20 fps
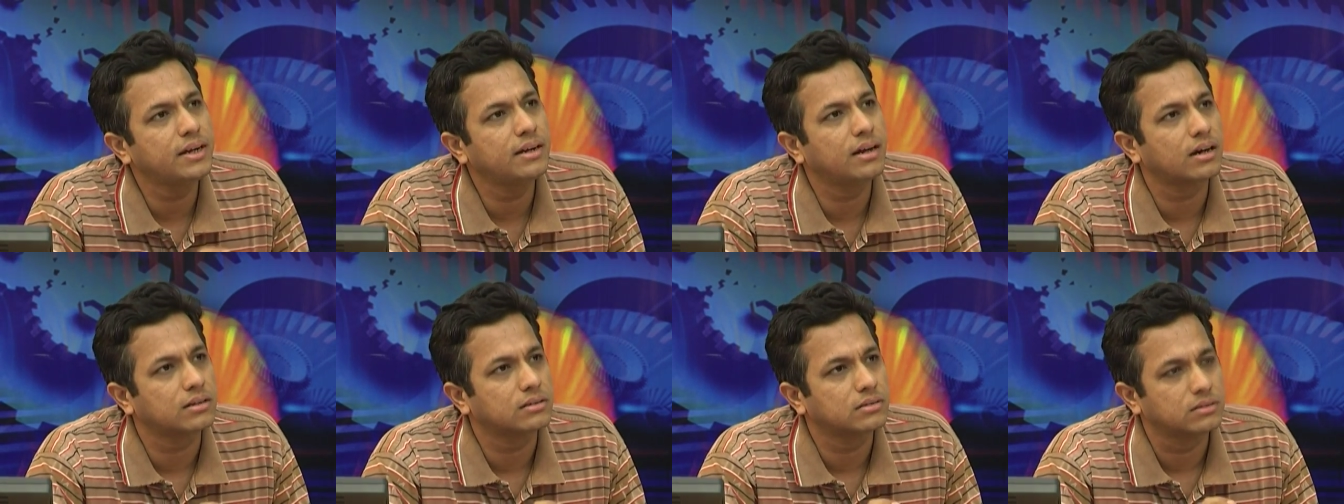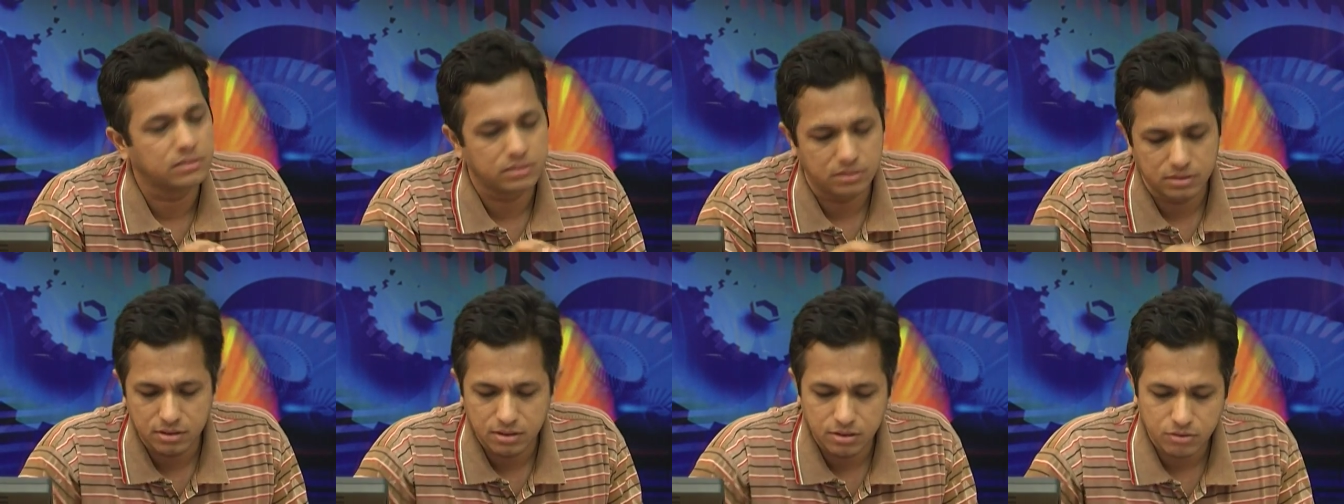done.
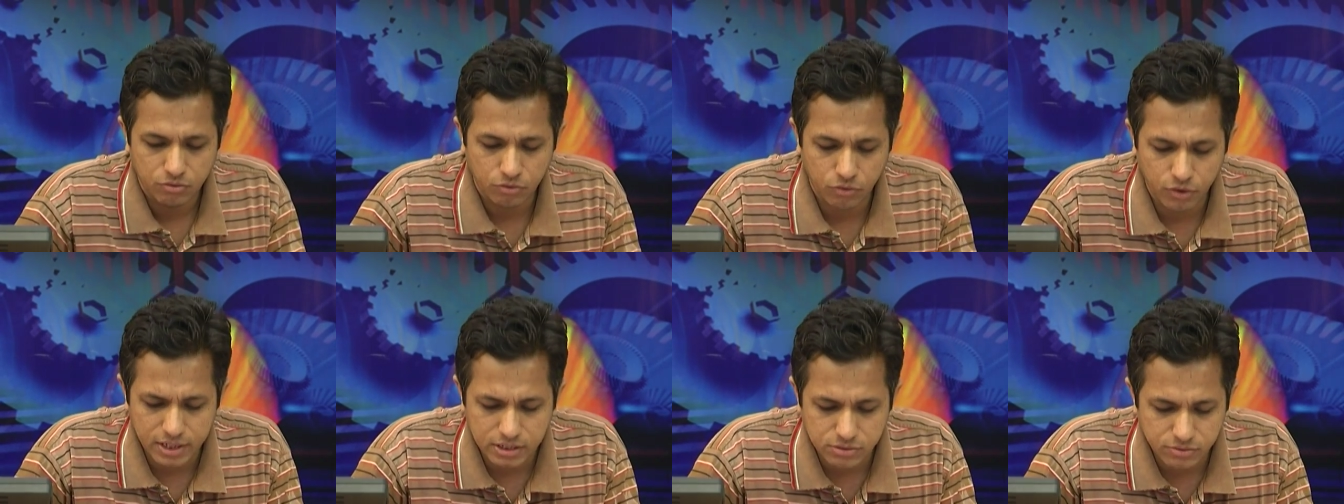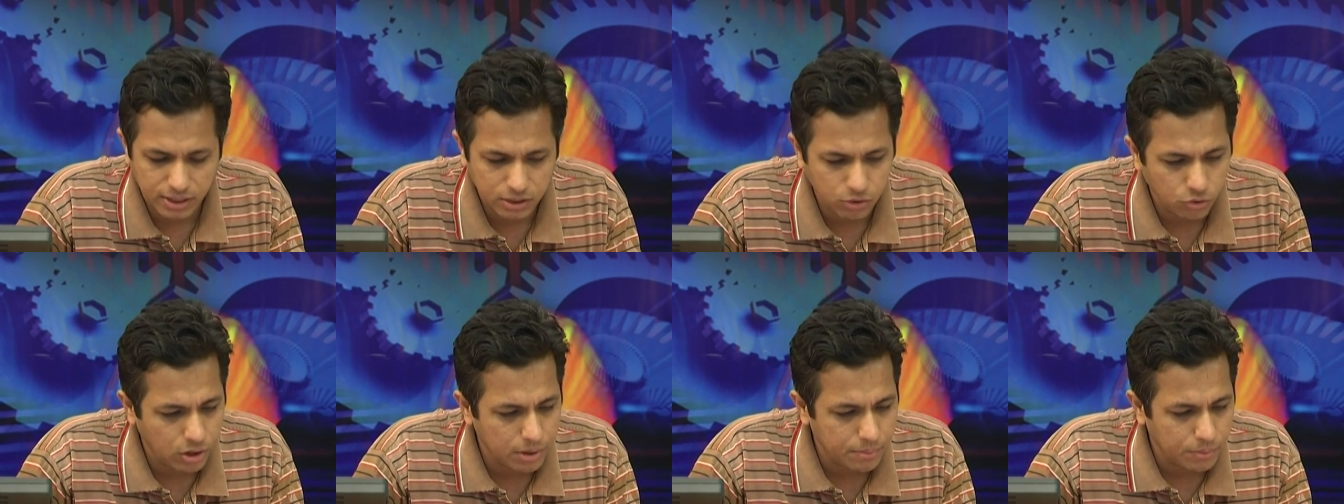What is
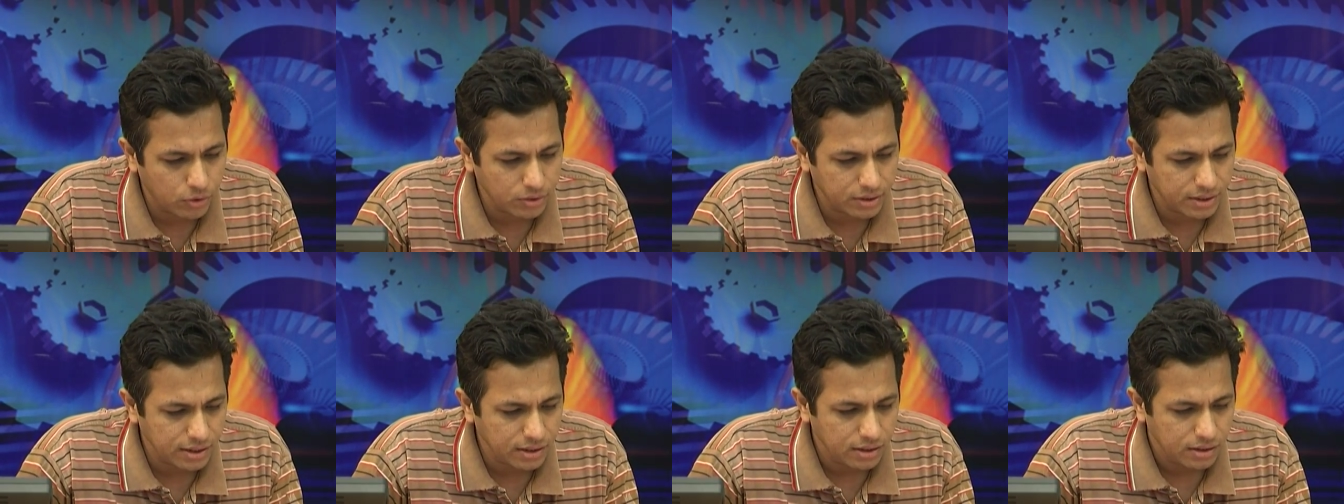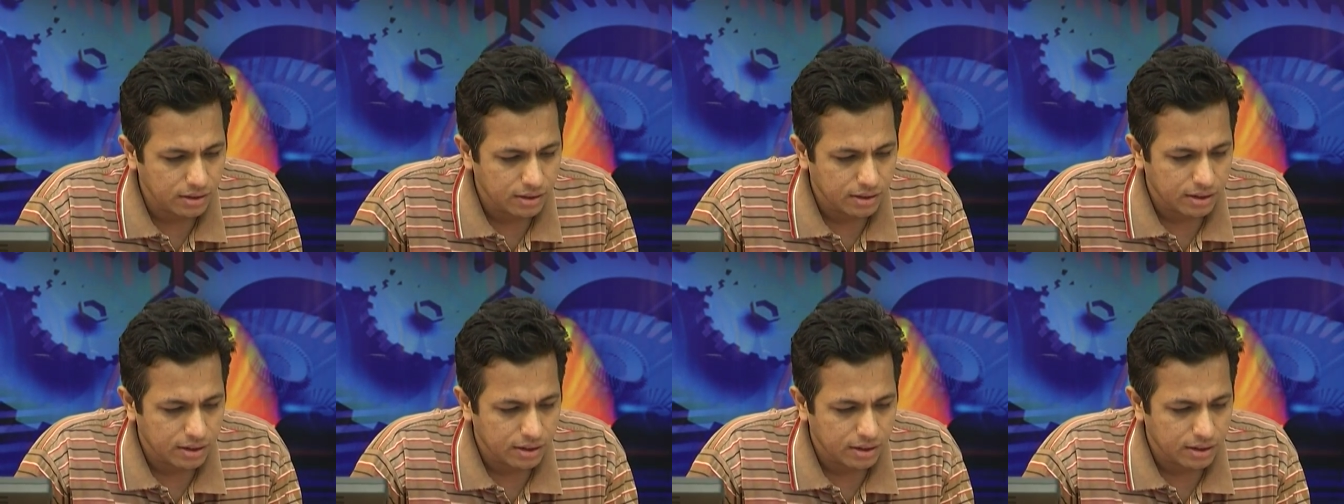one go about it?